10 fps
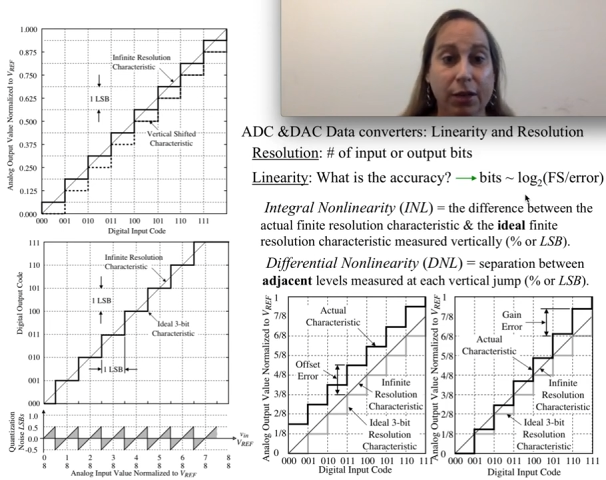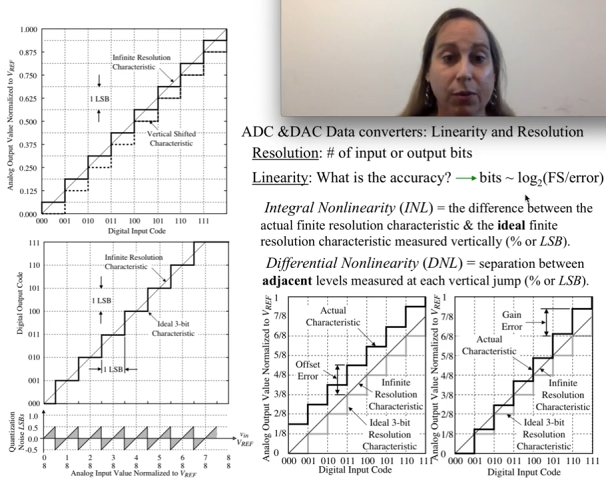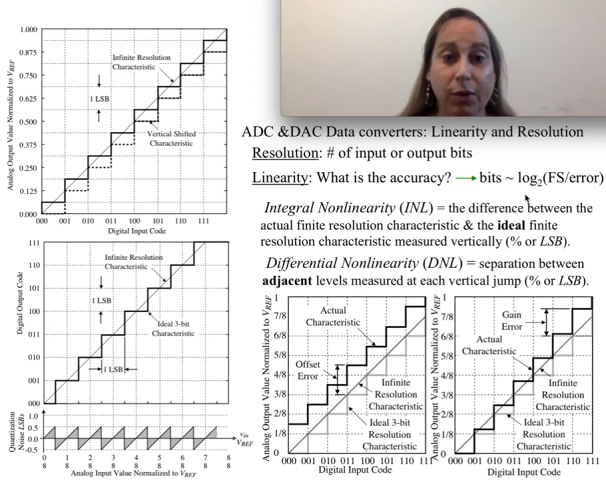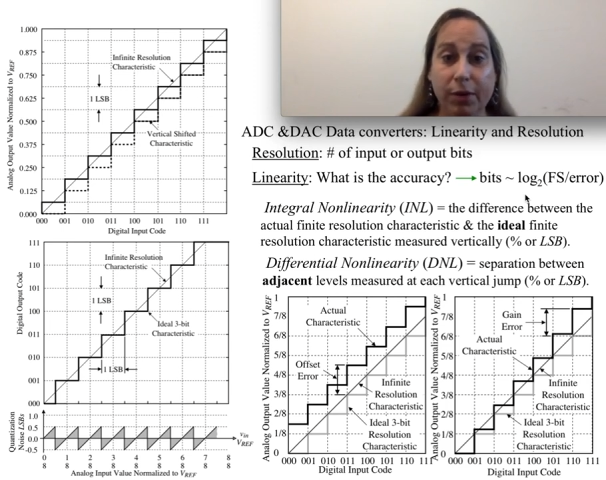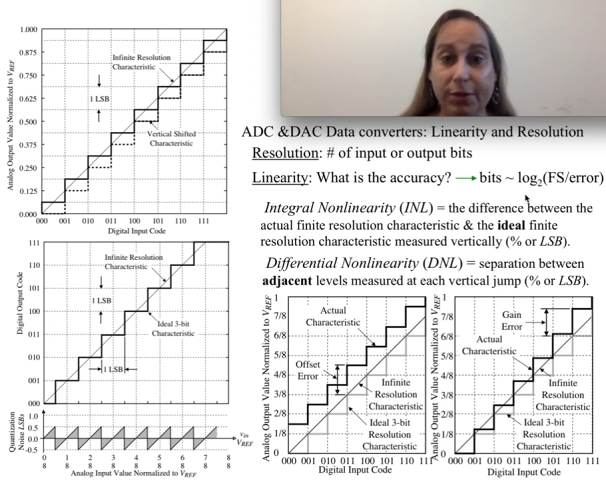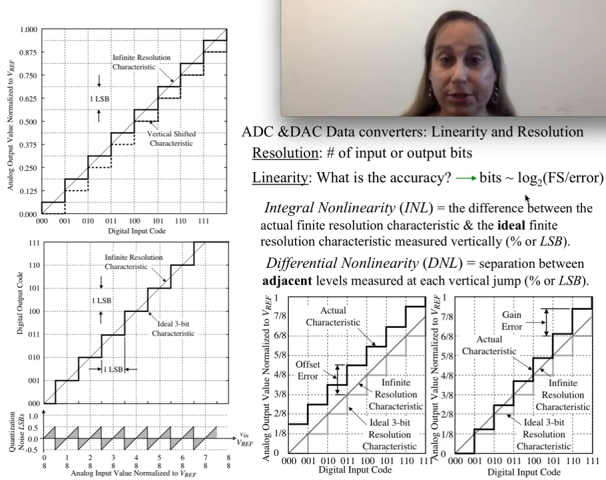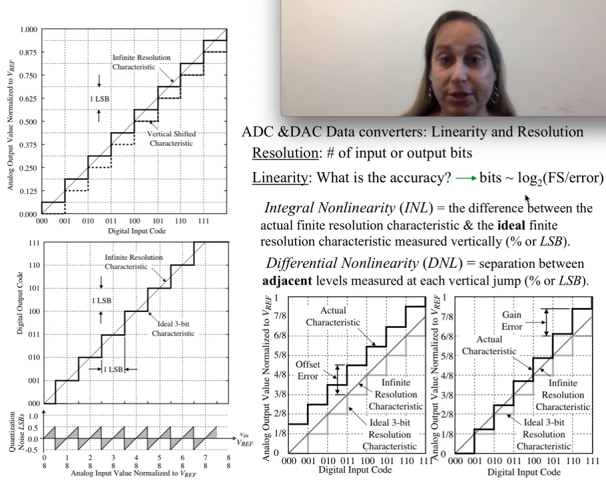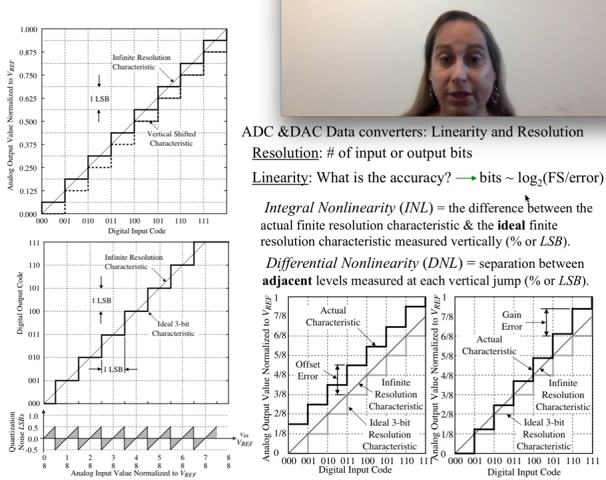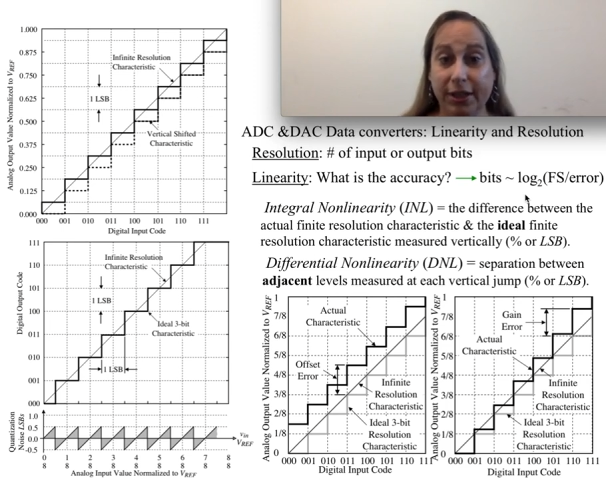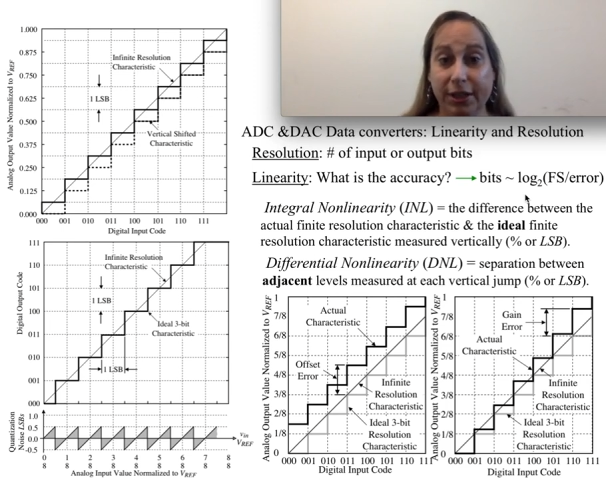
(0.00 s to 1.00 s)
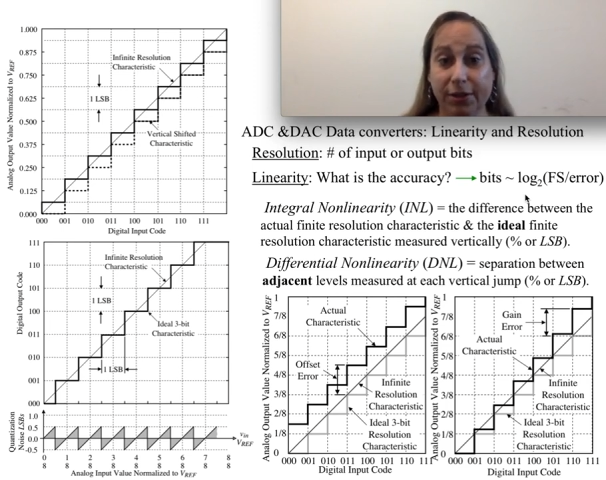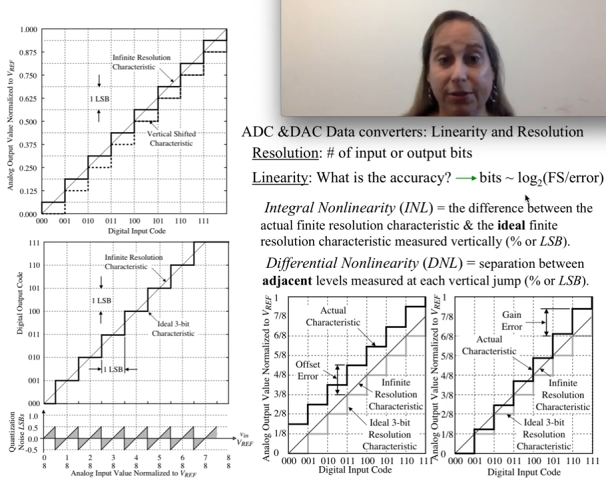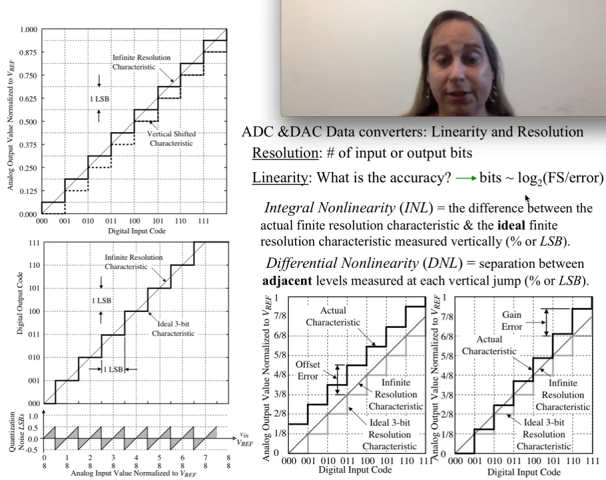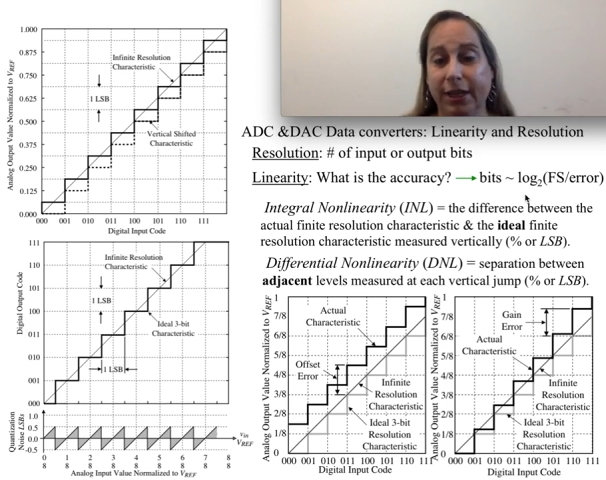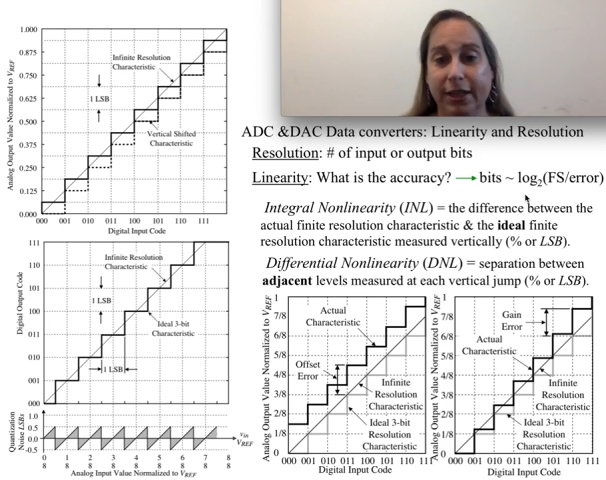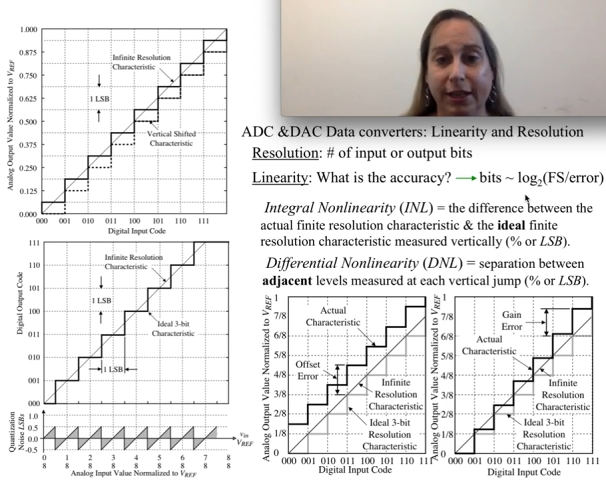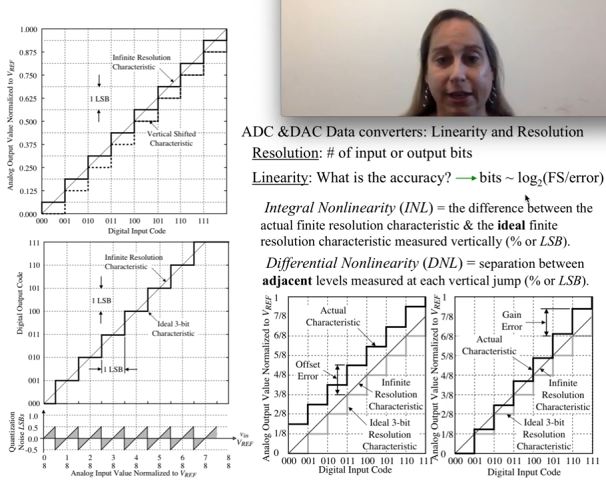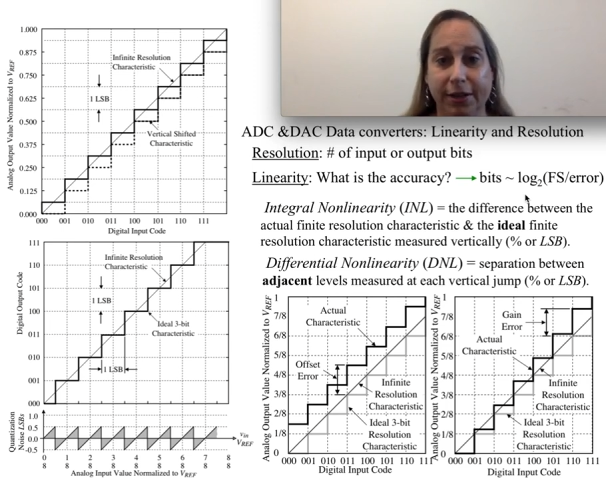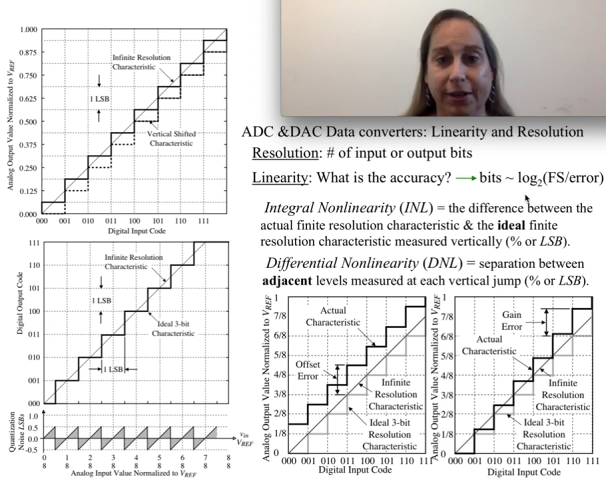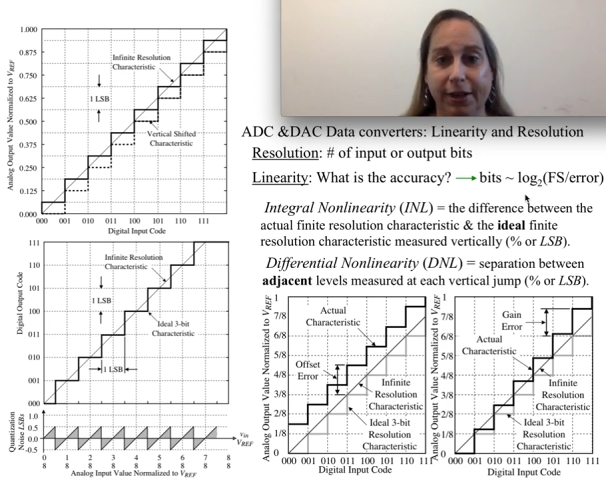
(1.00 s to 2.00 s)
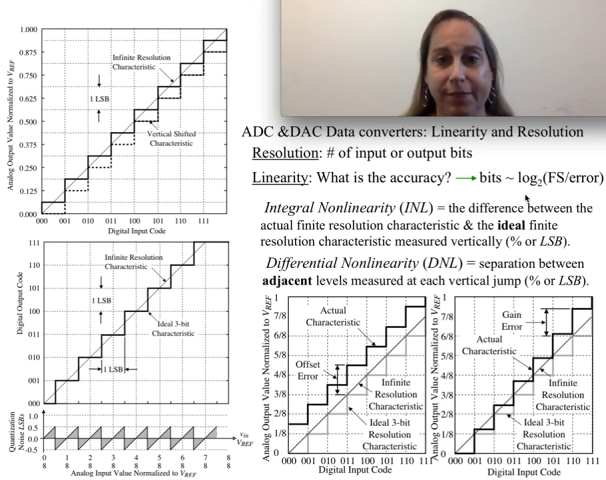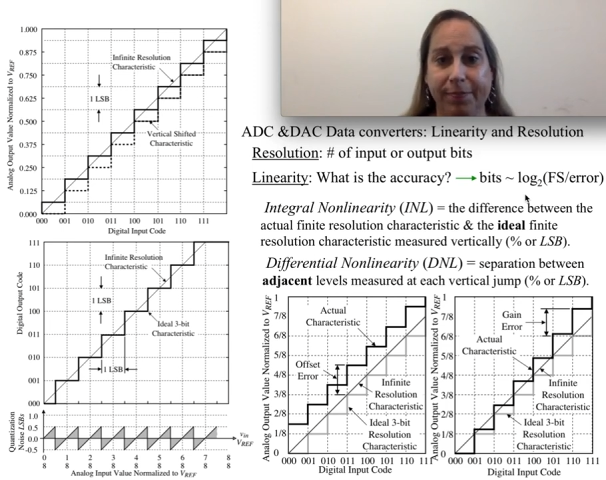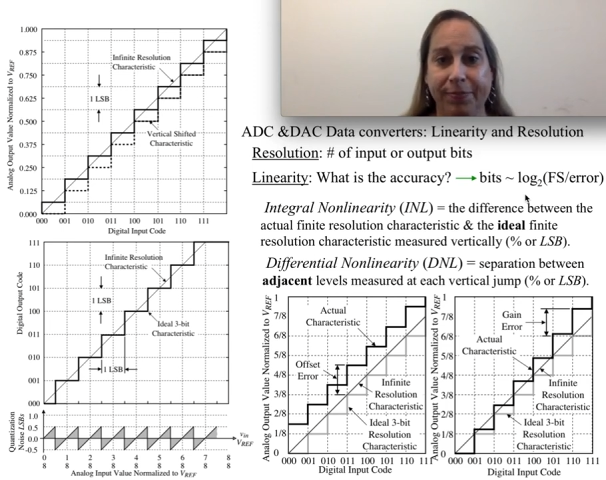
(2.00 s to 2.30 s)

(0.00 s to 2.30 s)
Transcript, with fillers: One which is called integral nonlinearity,